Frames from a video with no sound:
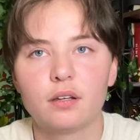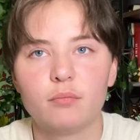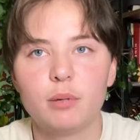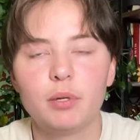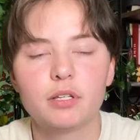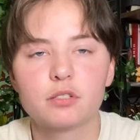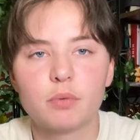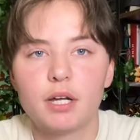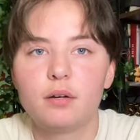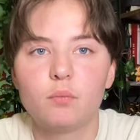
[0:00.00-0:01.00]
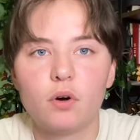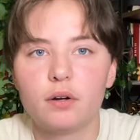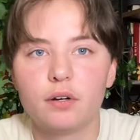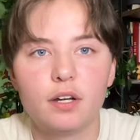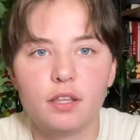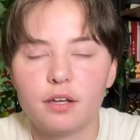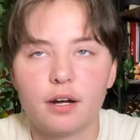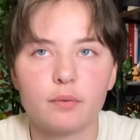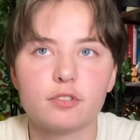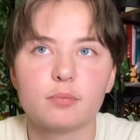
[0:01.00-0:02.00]
Maybe his mind wandered and he thought
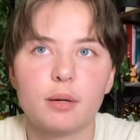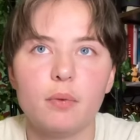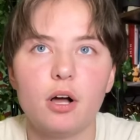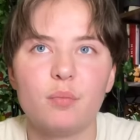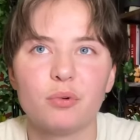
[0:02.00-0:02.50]
I was my mom,